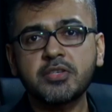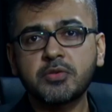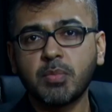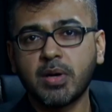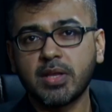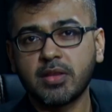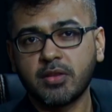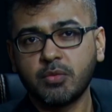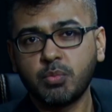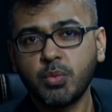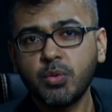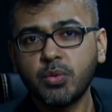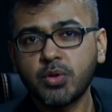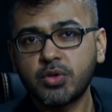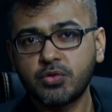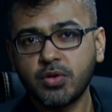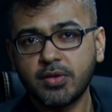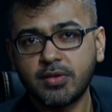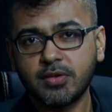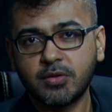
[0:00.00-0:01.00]
month, we were
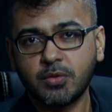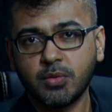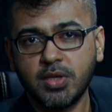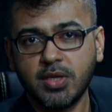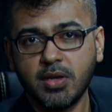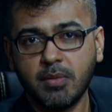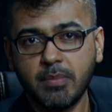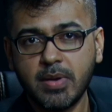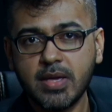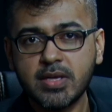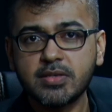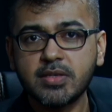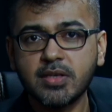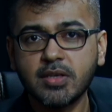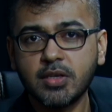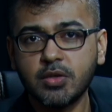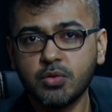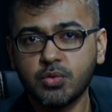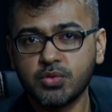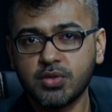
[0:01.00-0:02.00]
treated to the amazing
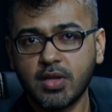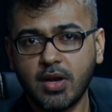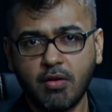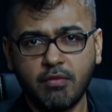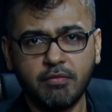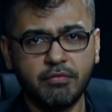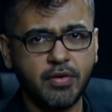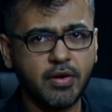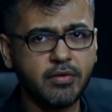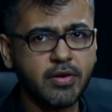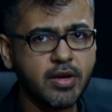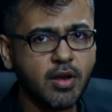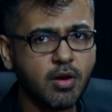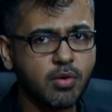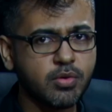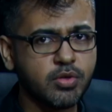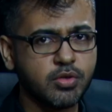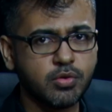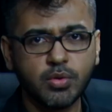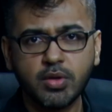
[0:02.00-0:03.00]
news that our very own
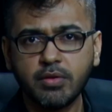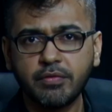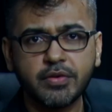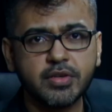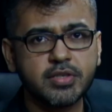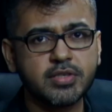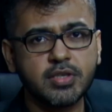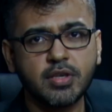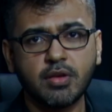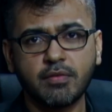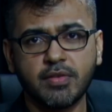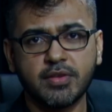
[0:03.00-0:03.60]
University of the